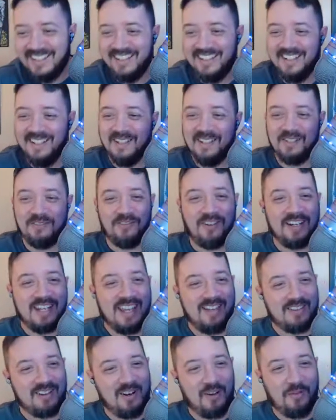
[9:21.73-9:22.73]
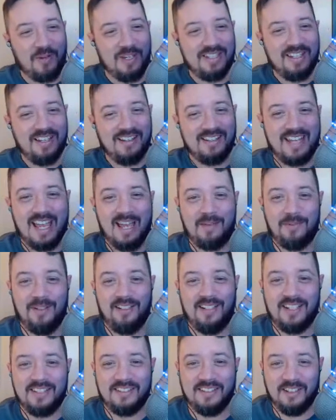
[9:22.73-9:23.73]
It's funny how that always does happen,
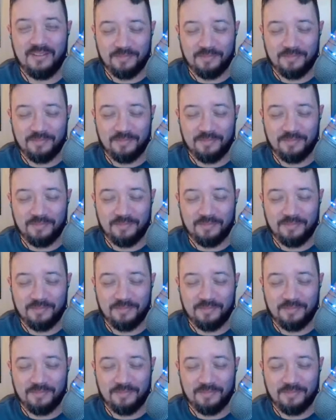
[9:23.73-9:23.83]
doesn't it?